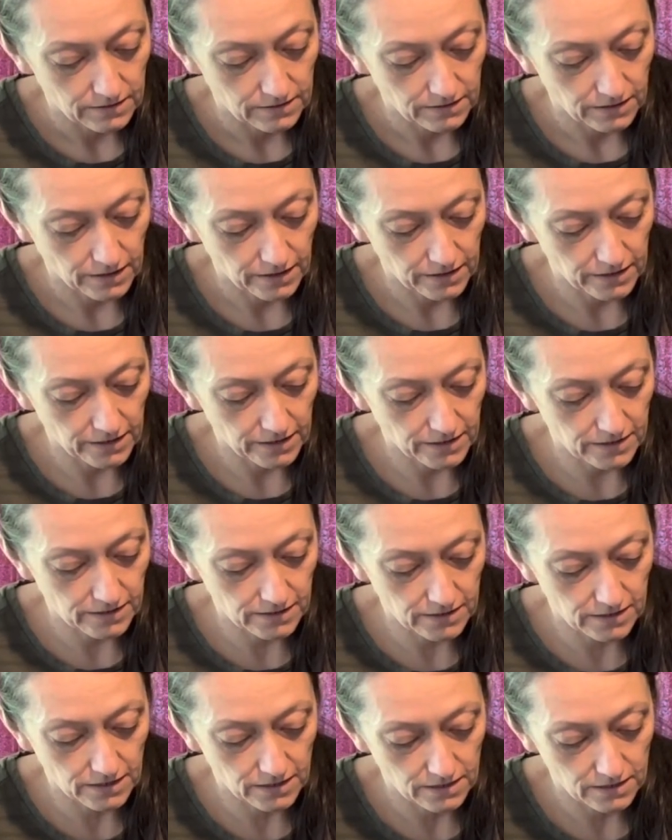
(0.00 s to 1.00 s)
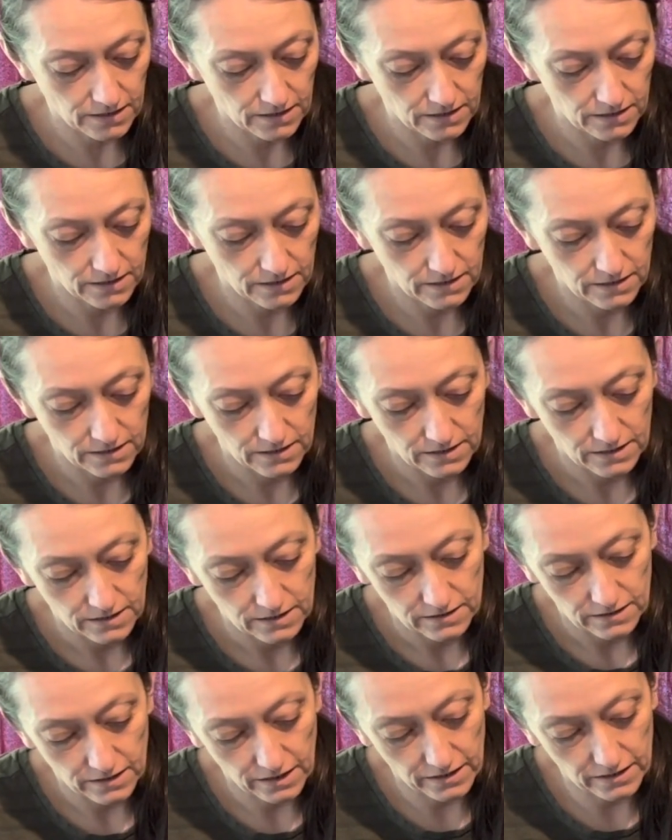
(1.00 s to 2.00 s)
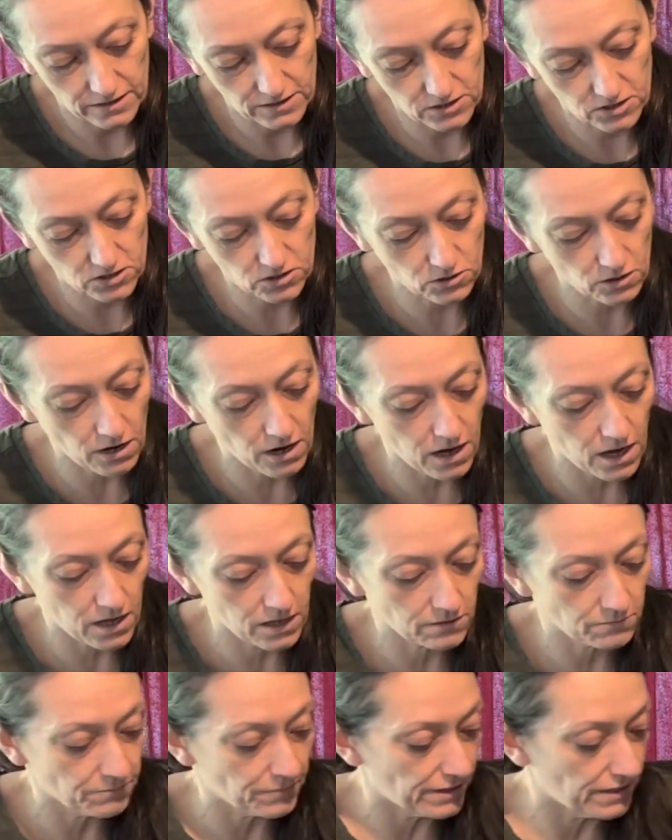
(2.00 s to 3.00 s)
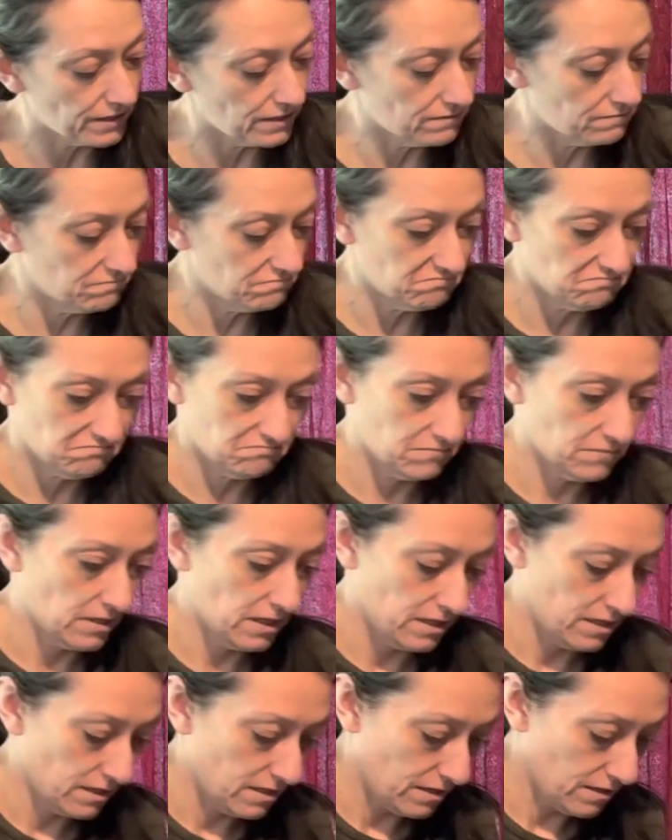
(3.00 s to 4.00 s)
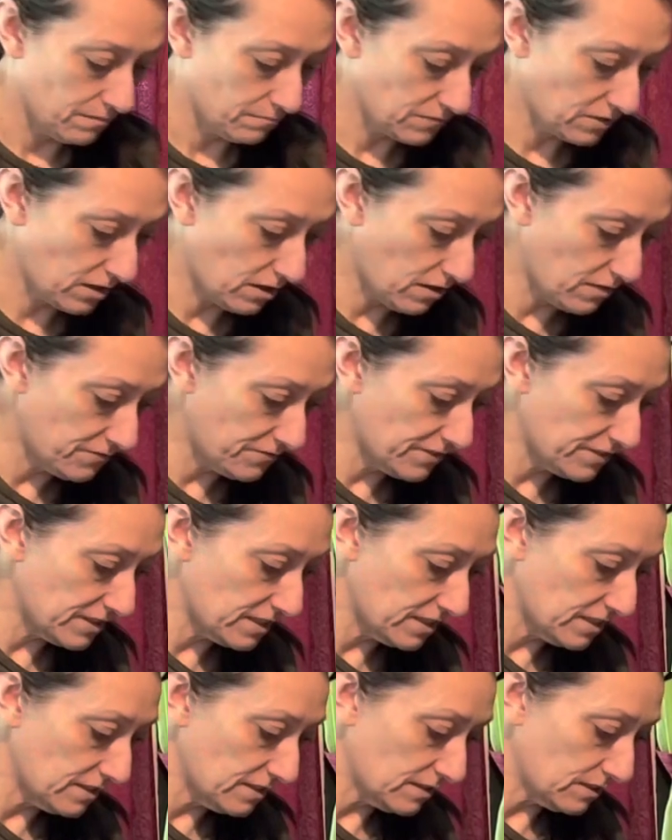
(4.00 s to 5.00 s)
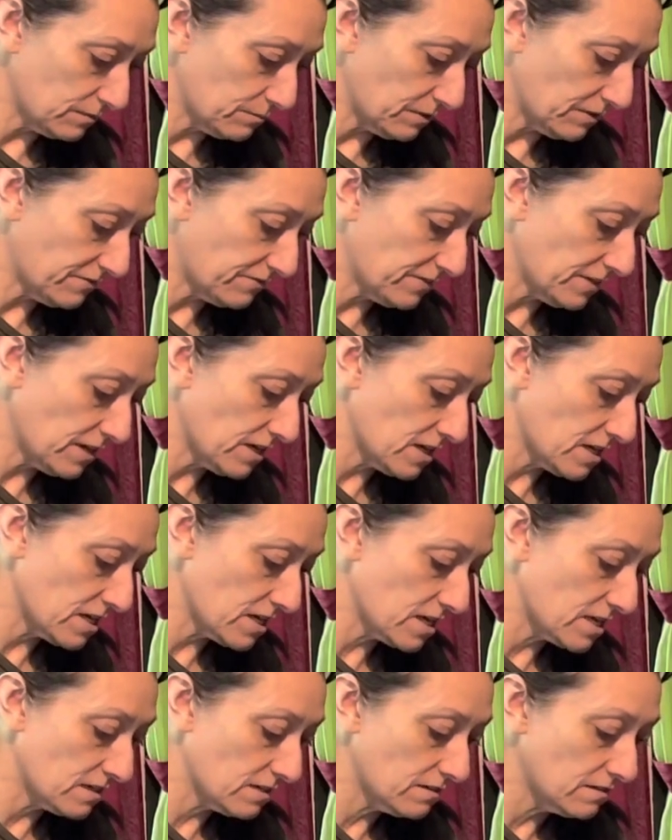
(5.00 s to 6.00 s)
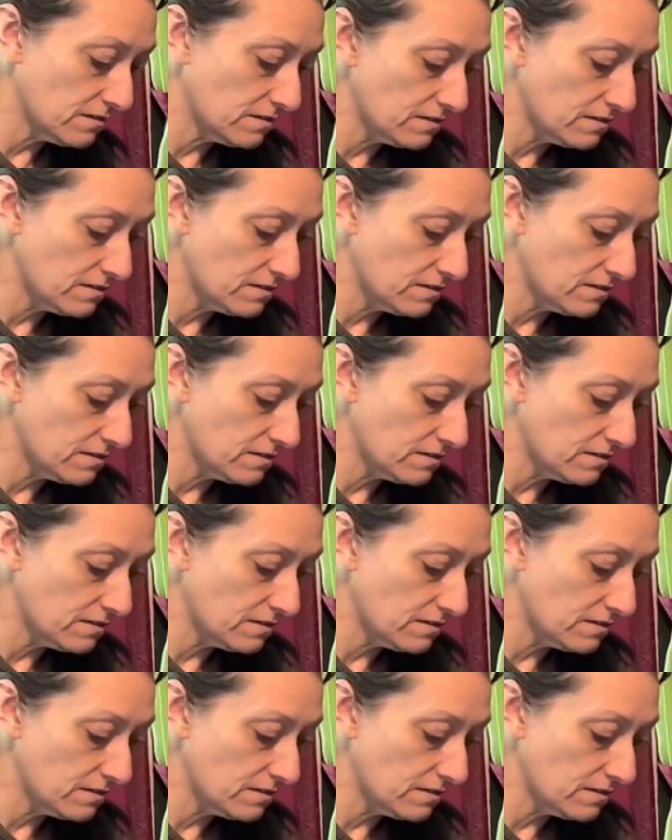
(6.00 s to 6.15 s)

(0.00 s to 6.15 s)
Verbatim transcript: not as not as strong, but I'm confident it'll be fine.